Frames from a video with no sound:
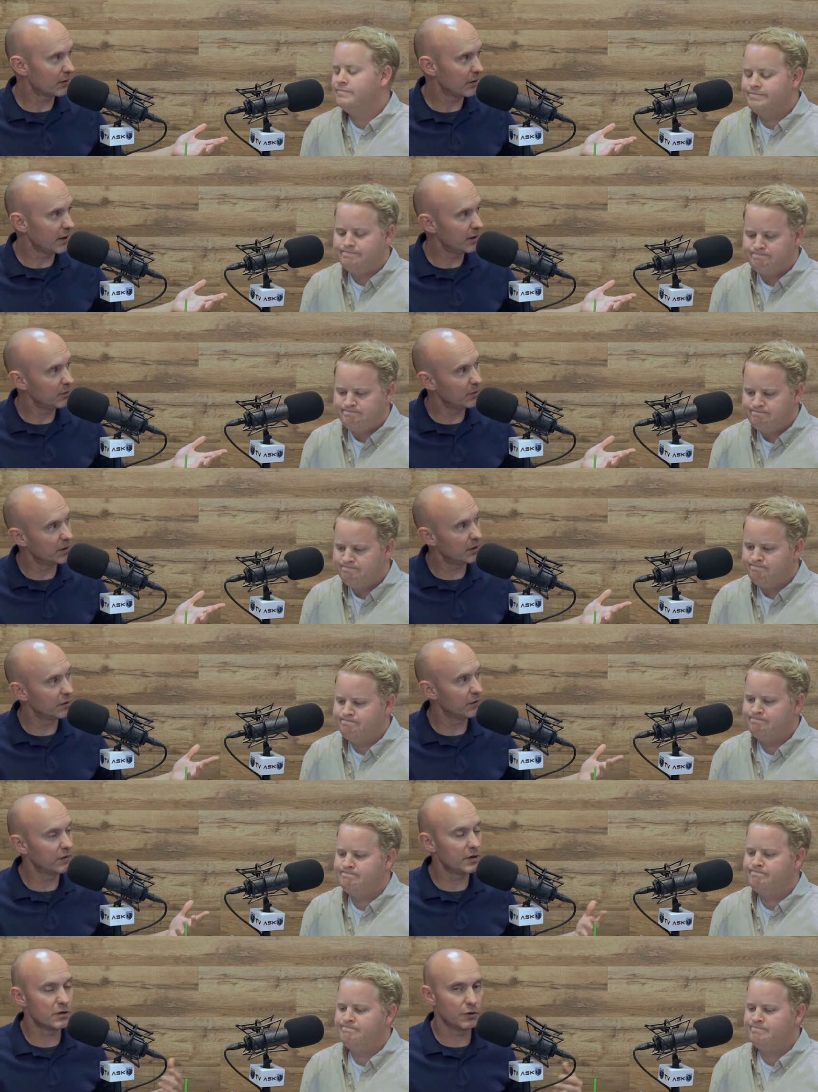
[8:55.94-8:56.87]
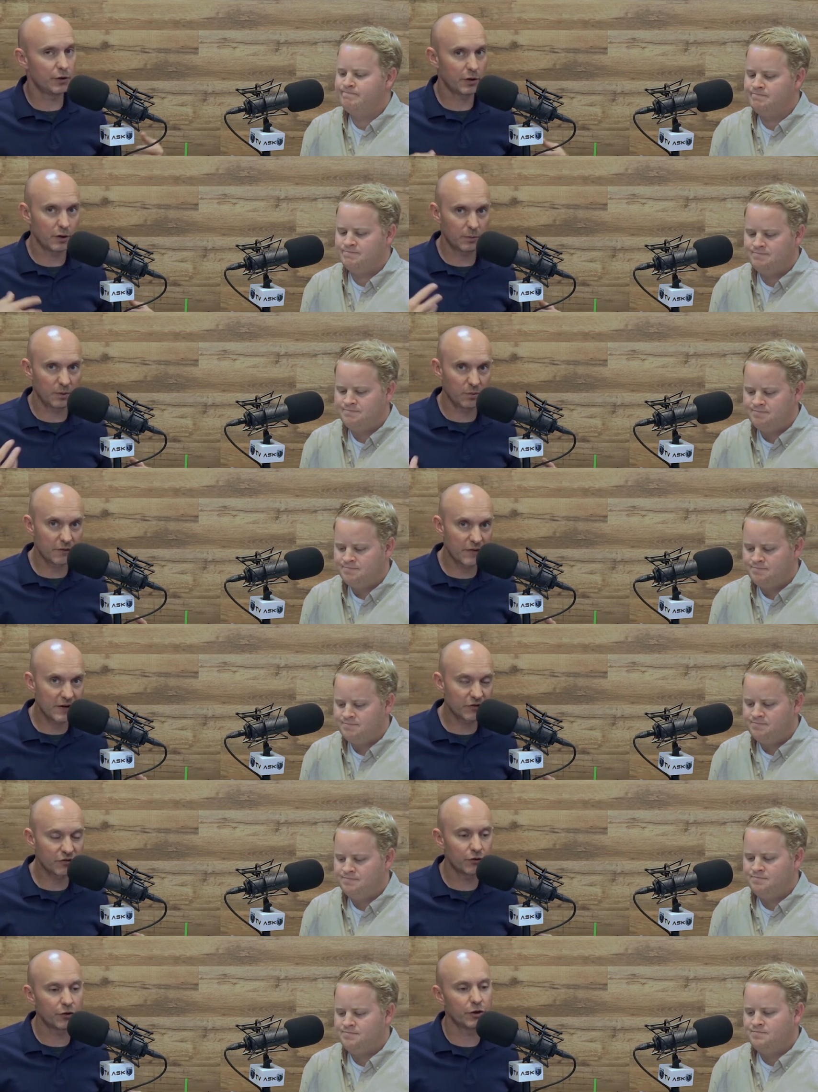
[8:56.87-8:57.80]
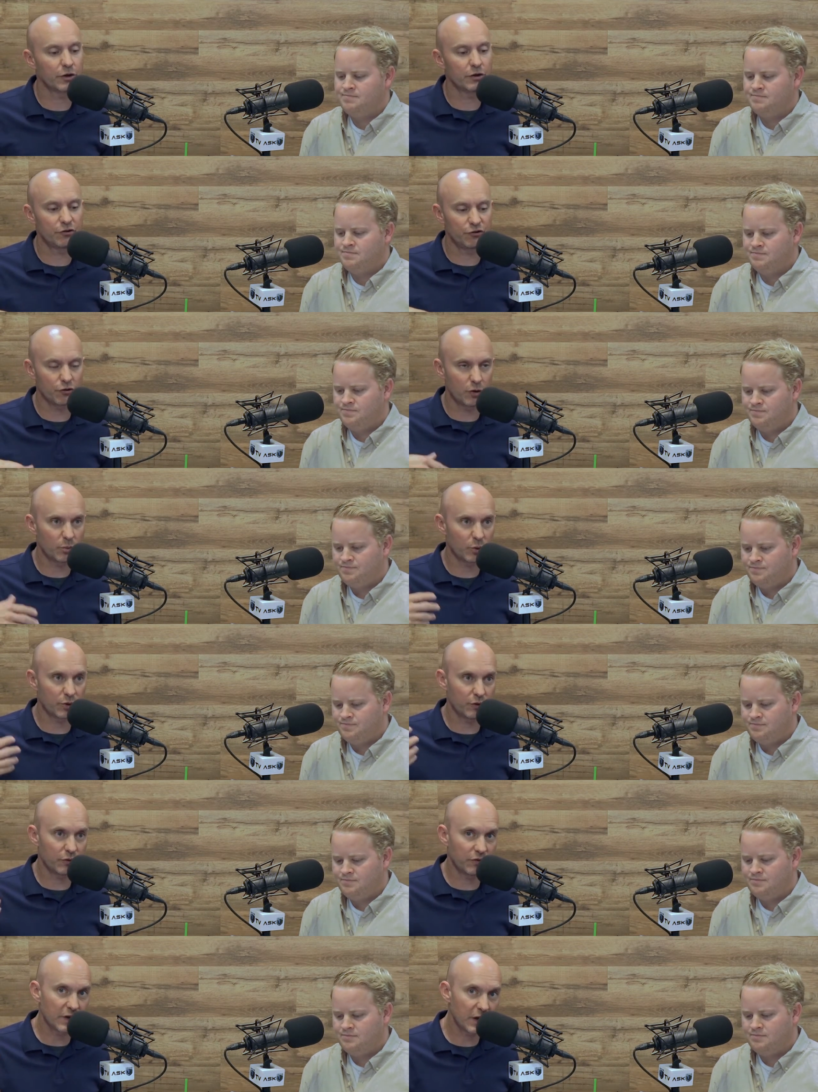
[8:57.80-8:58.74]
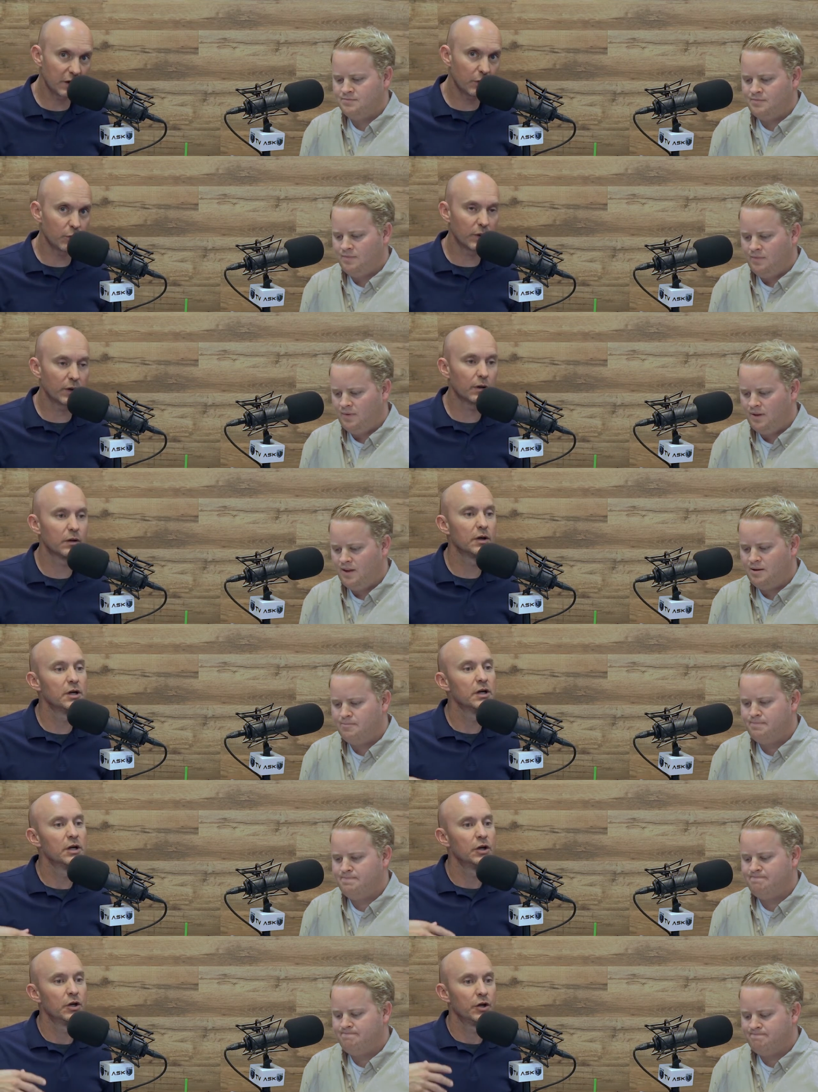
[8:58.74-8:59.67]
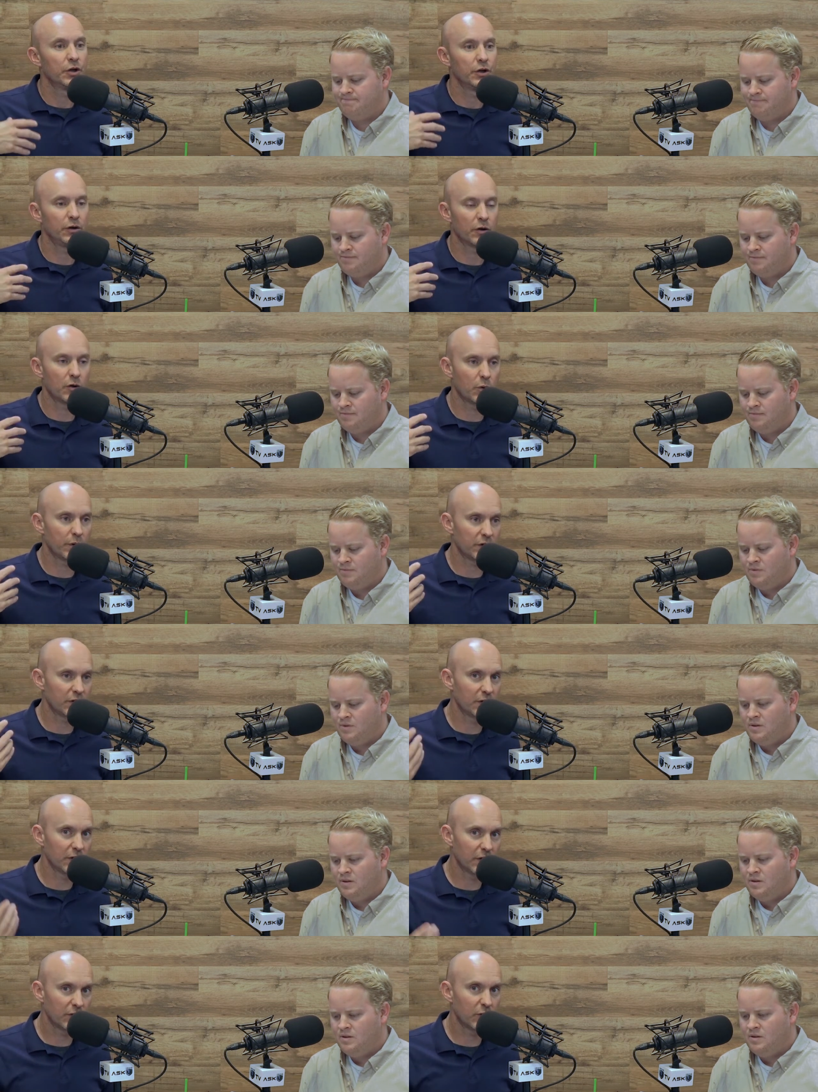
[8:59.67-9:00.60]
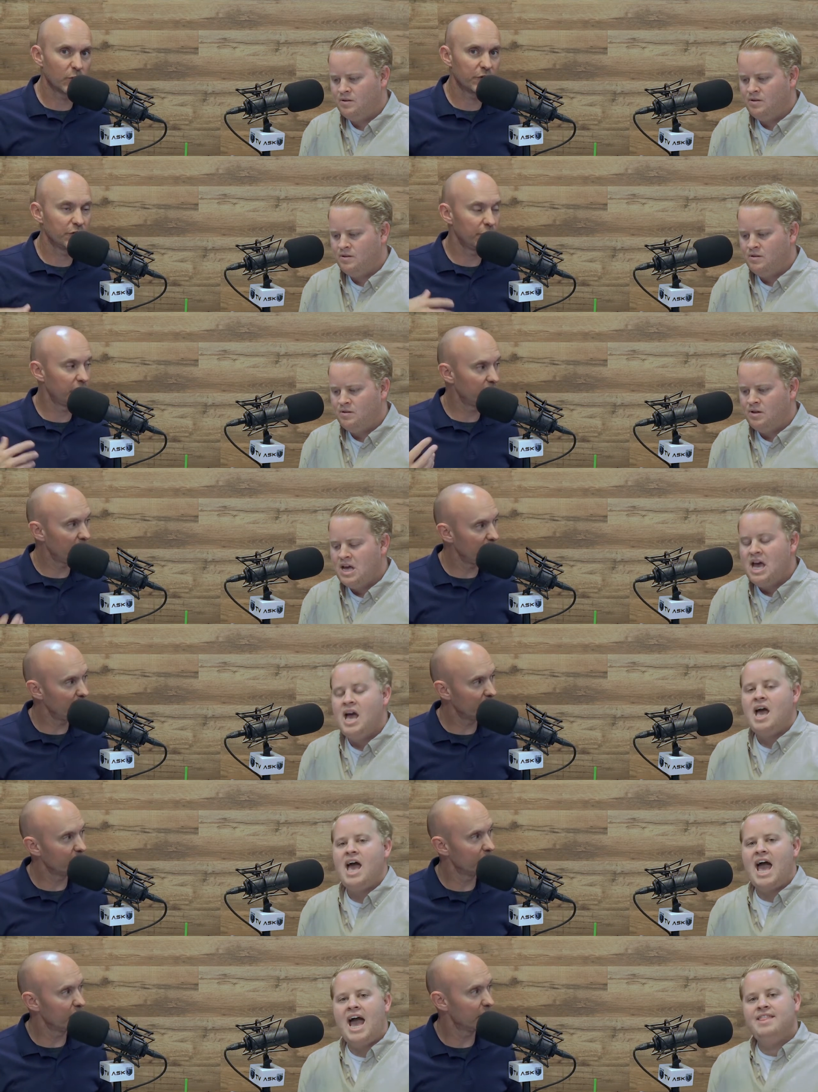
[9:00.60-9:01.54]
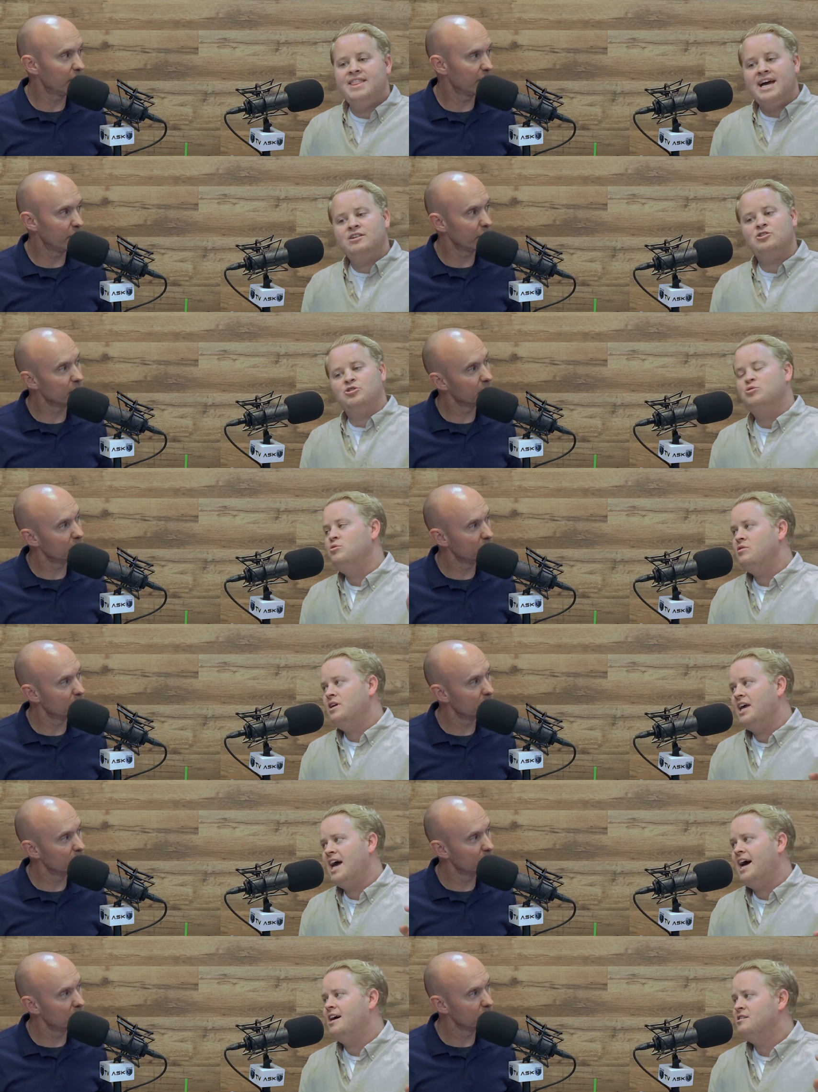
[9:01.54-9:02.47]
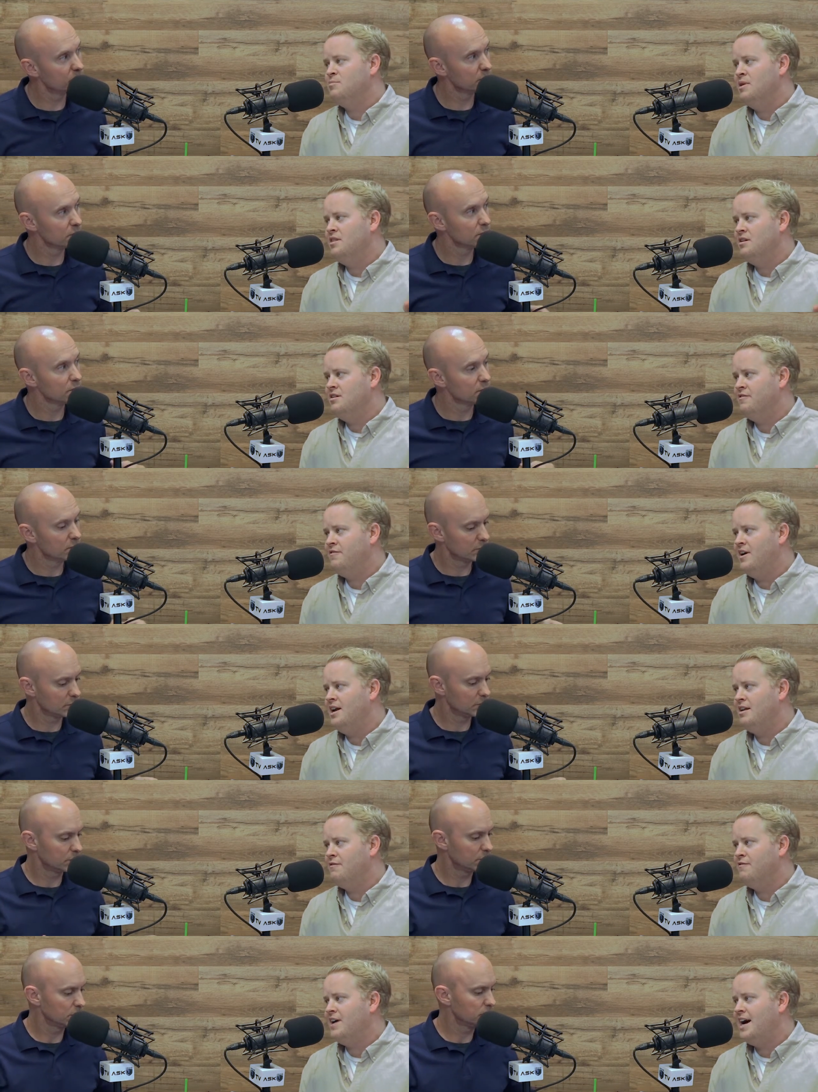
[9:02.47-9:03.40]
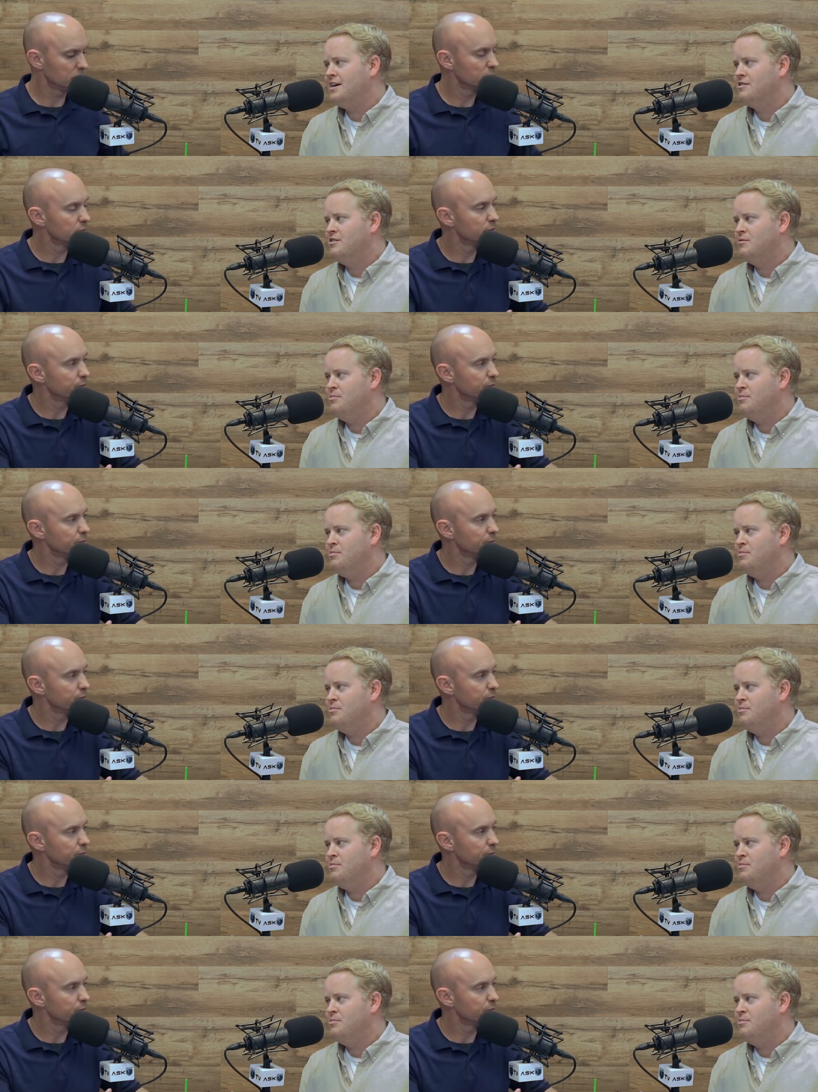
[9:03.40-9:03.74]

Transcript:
Speaker 1: right? Mm-hmm. Because they know you're going to be professional, you're going to show up when you say you will. Yep you're going to deliver what you say you're going to deliver. And that
Speaker 2: truly has been the defining factor